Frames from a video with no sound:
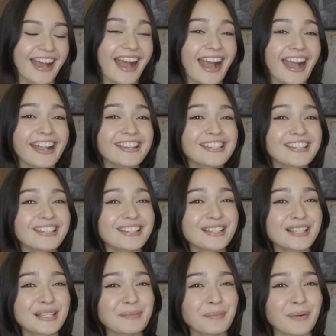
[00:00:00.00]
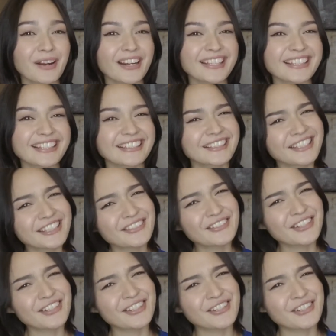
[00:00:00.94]
actually sparked a lot
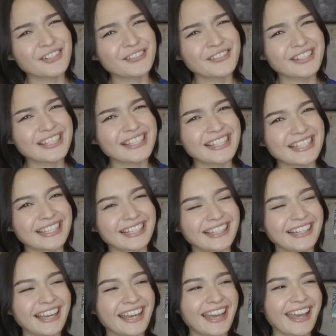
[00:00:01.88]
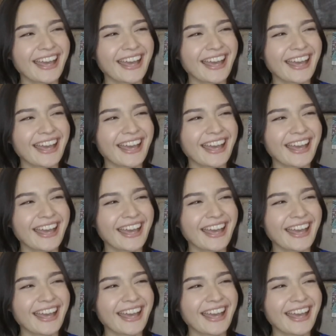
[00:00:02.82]
of controversy,